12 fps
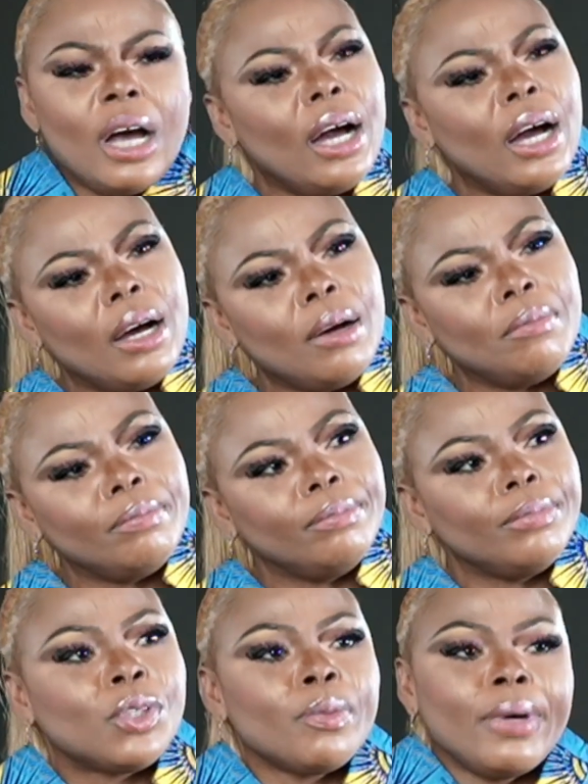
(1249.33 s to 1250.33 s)
um,
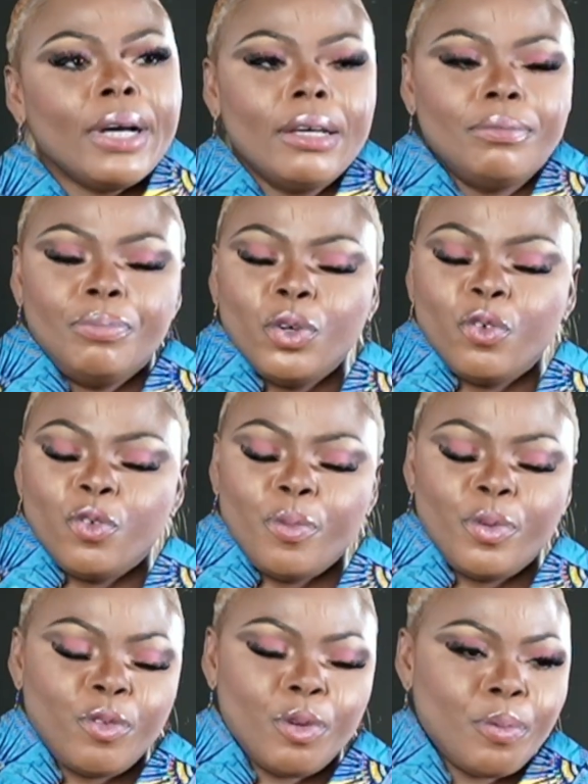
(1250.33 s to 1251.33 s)
to my beautiful,
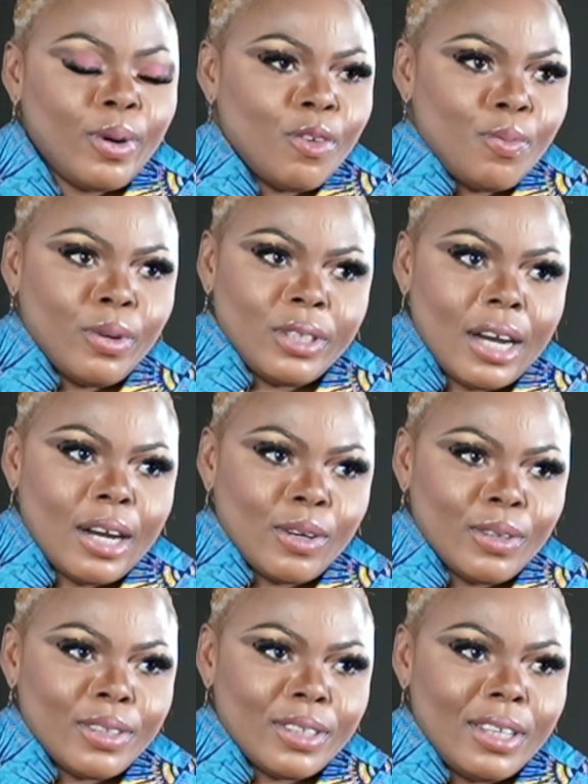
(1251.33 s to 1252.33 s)
beautiful people of Port
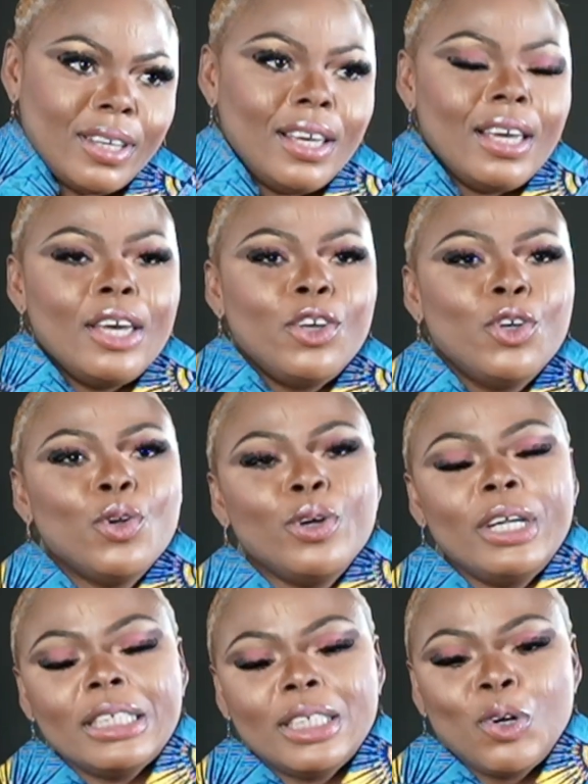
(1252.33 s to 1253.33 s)
Harcourt. You know,
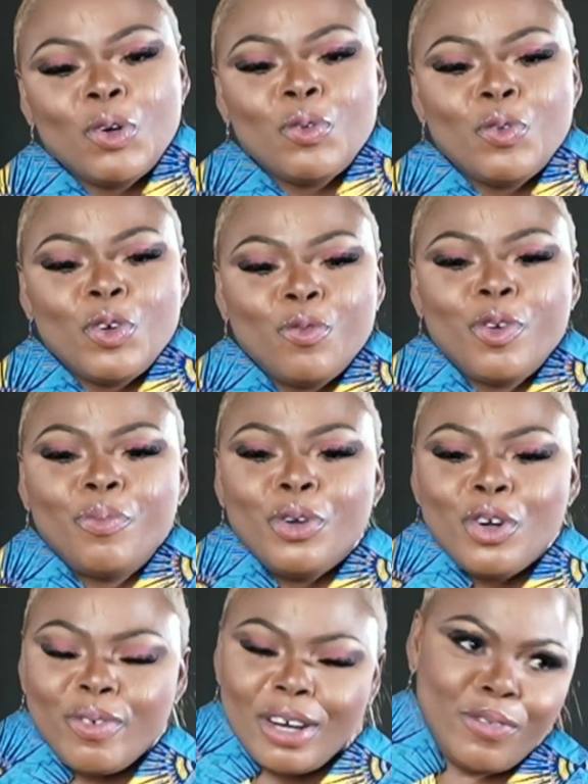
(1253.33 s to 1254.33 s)
they say we, have
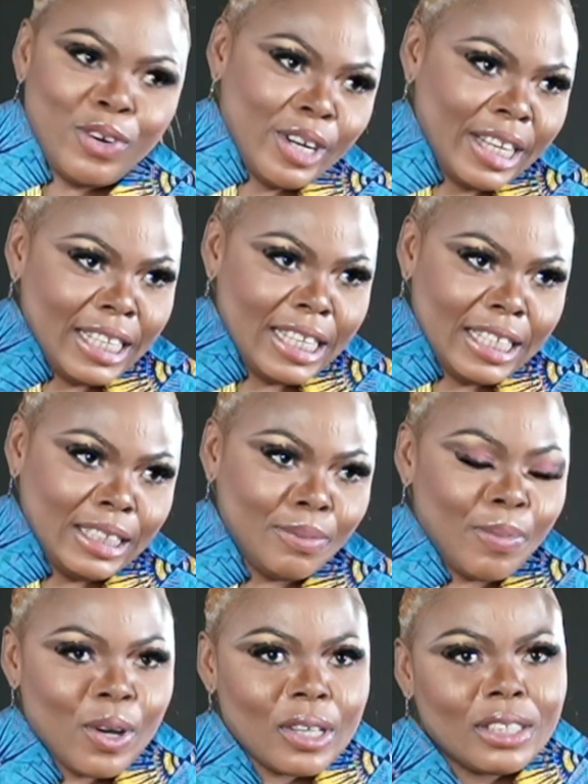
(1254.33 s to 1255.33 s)
been over flogging this,
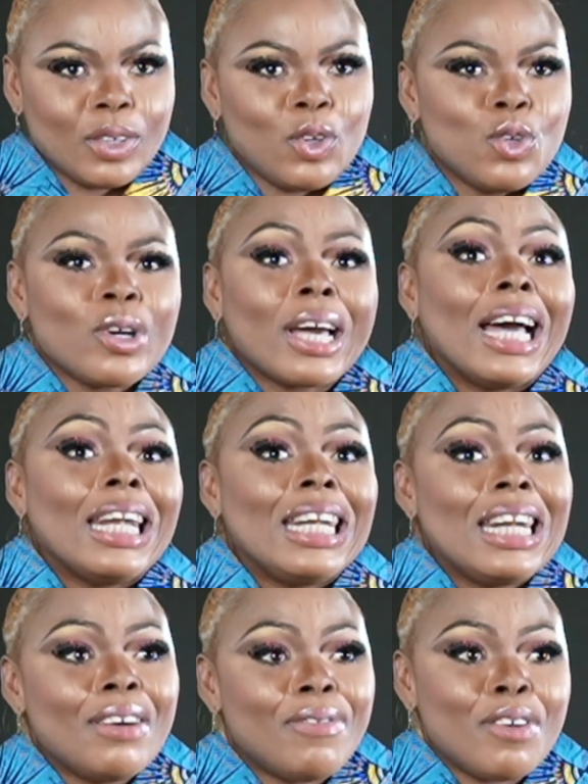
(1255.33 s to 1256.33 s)
but you can
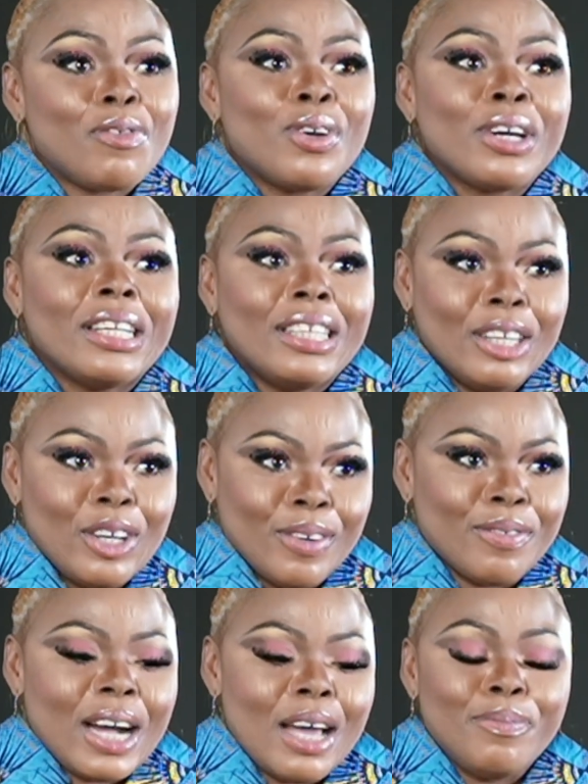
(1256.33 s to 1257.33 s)
never flog it enough.
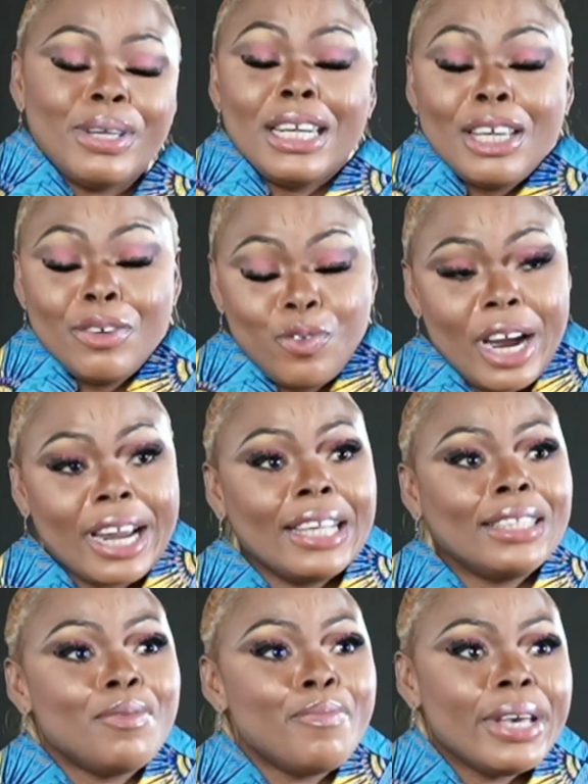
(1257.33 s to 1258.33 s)
I believe we are
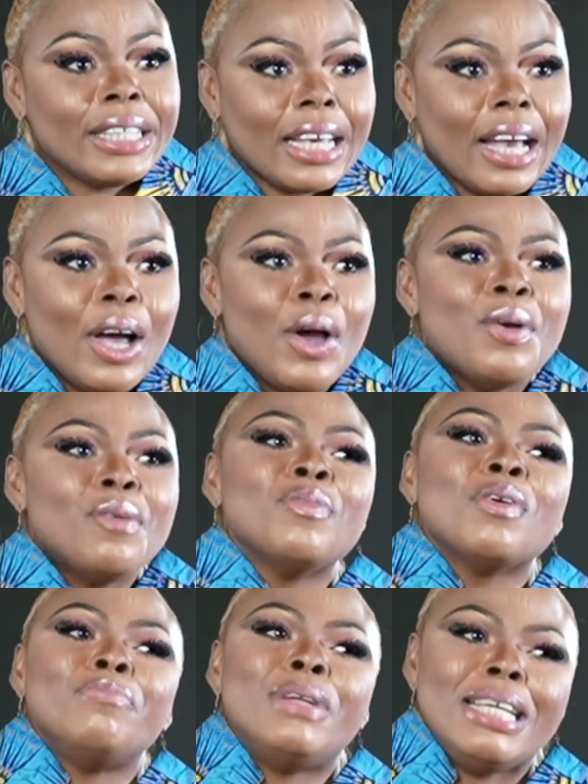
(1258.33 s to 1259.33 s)
getting better.
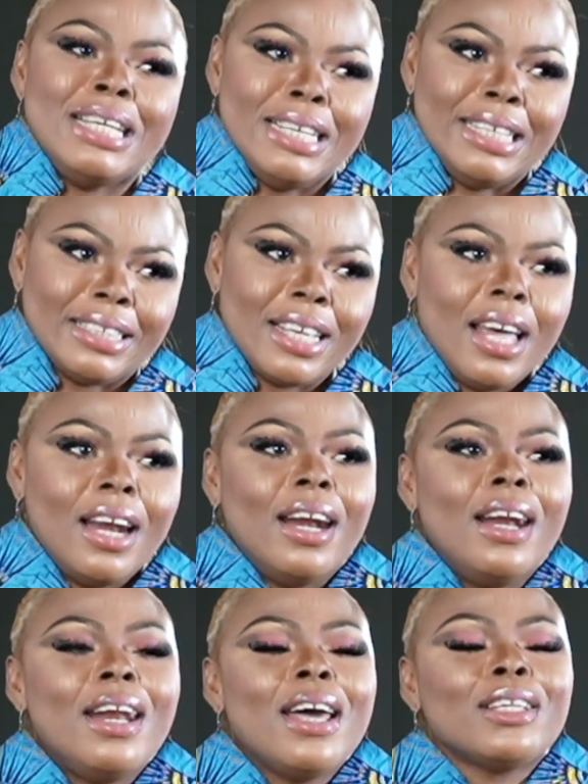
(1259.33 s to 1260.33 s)
But please,
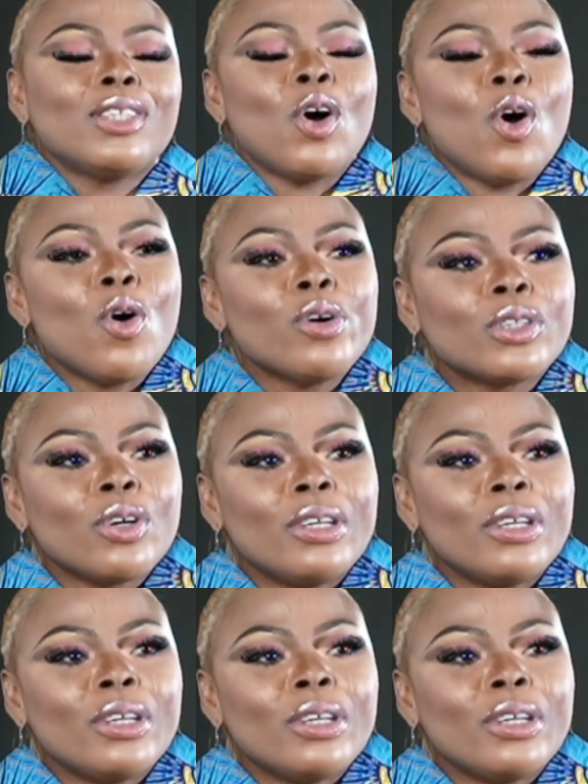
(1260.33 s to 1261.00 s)
let us